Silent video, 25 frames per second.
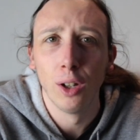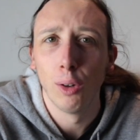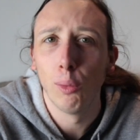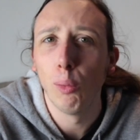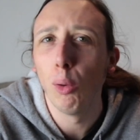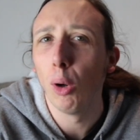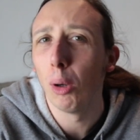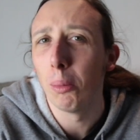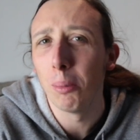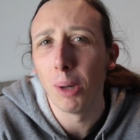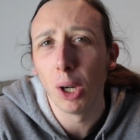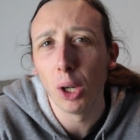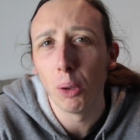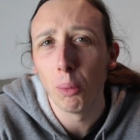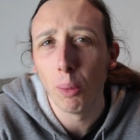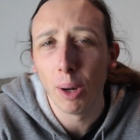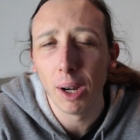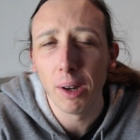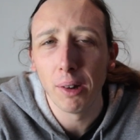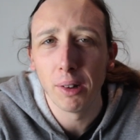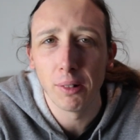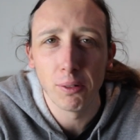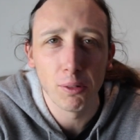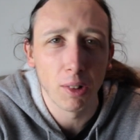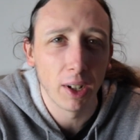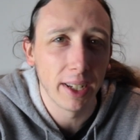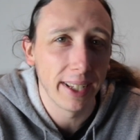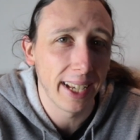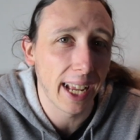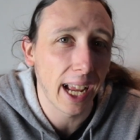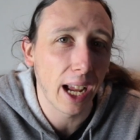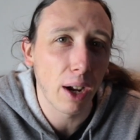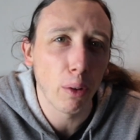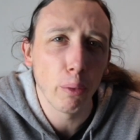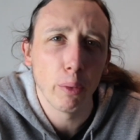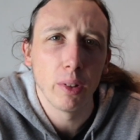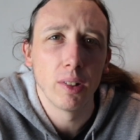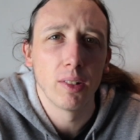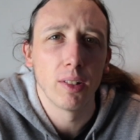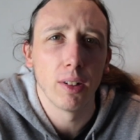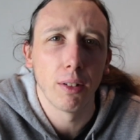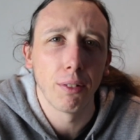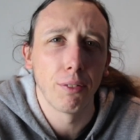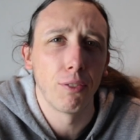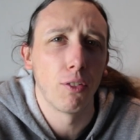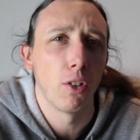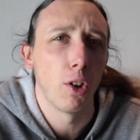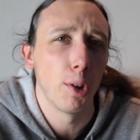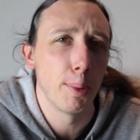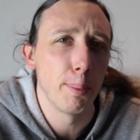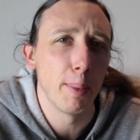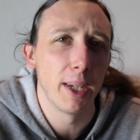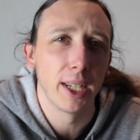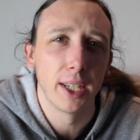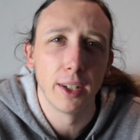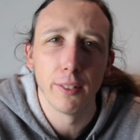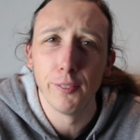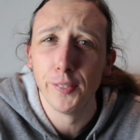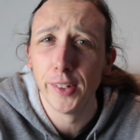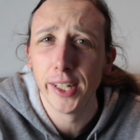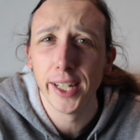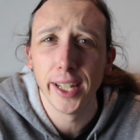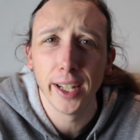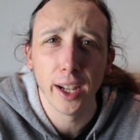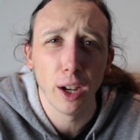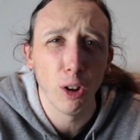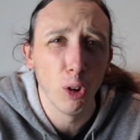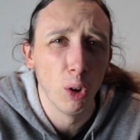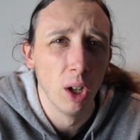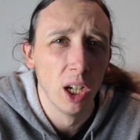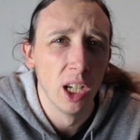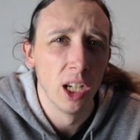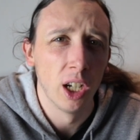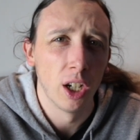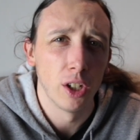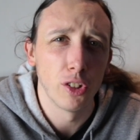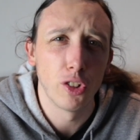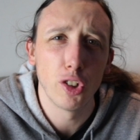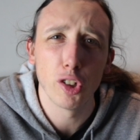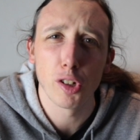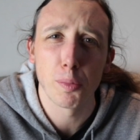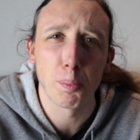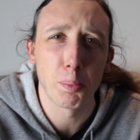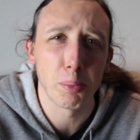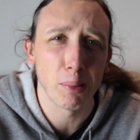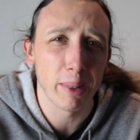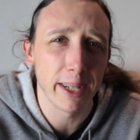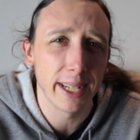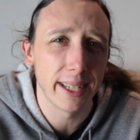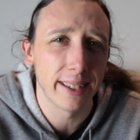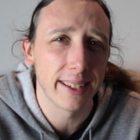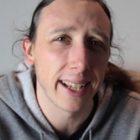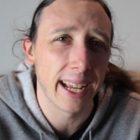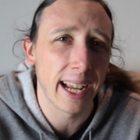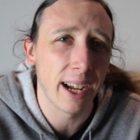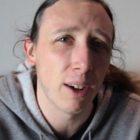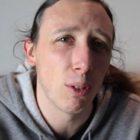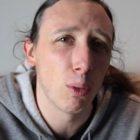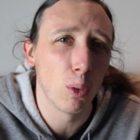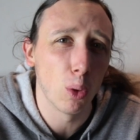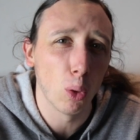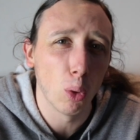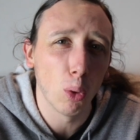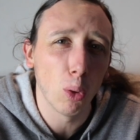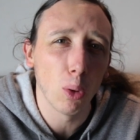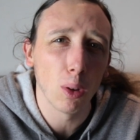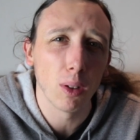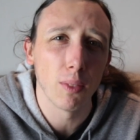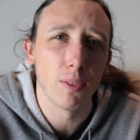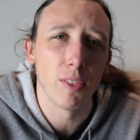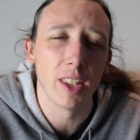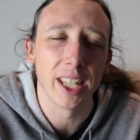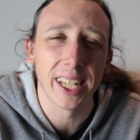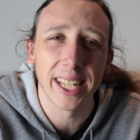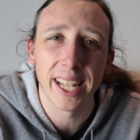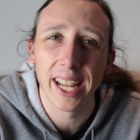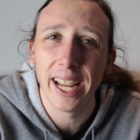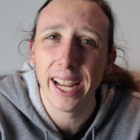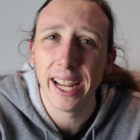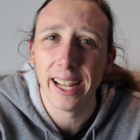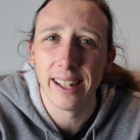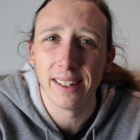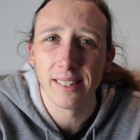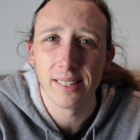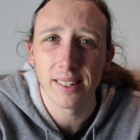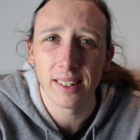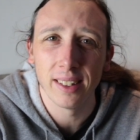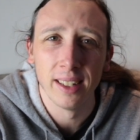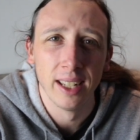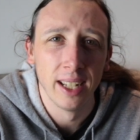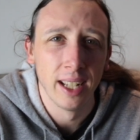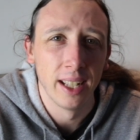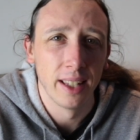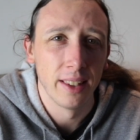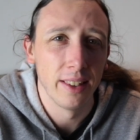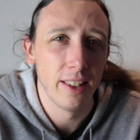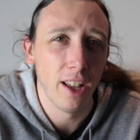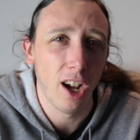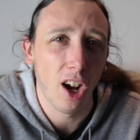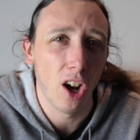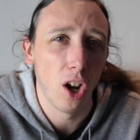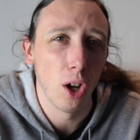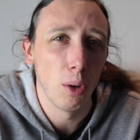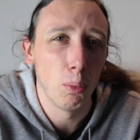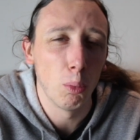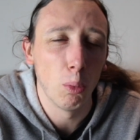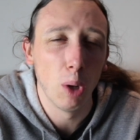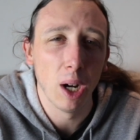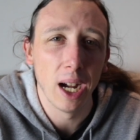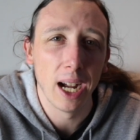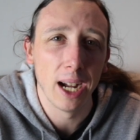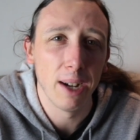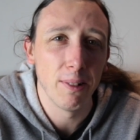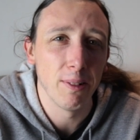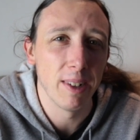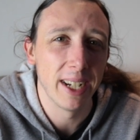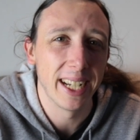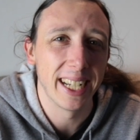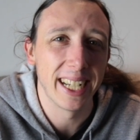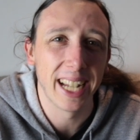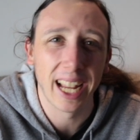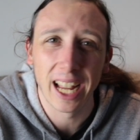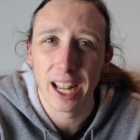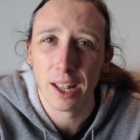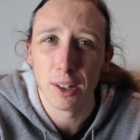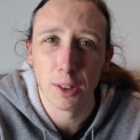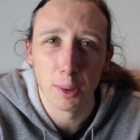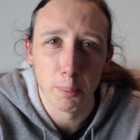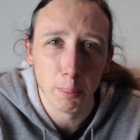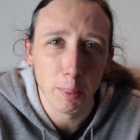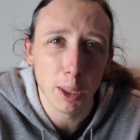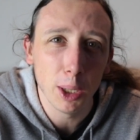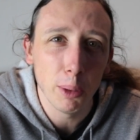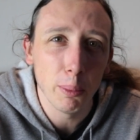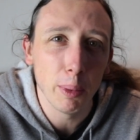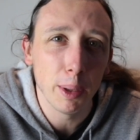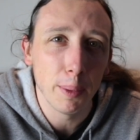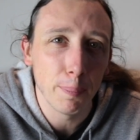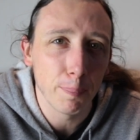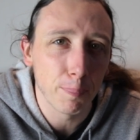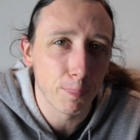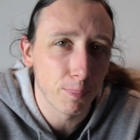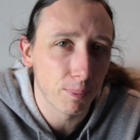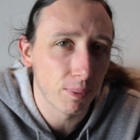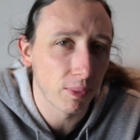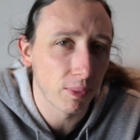what am I wearing right now, and so I thought I'd make a video and just break down all of the kit that I'm wearing at the moment,